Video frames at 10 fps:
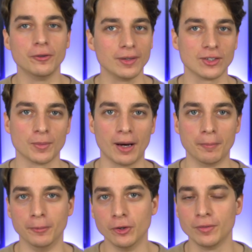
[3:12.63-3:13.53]
movies
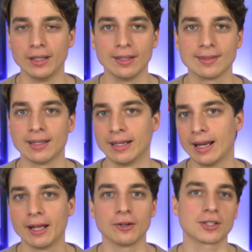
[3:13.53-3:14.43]
about movies and
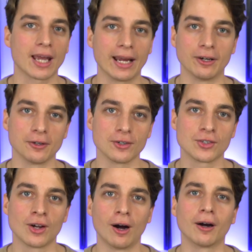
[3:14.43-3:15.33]

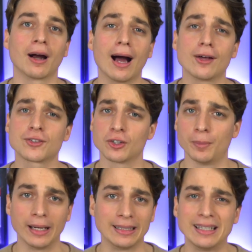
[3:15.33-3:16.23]
entertainers are Oscar
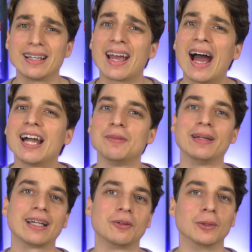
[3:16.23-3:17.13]
bait. The
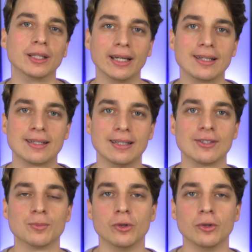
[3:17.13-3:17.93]
Academy can relate to these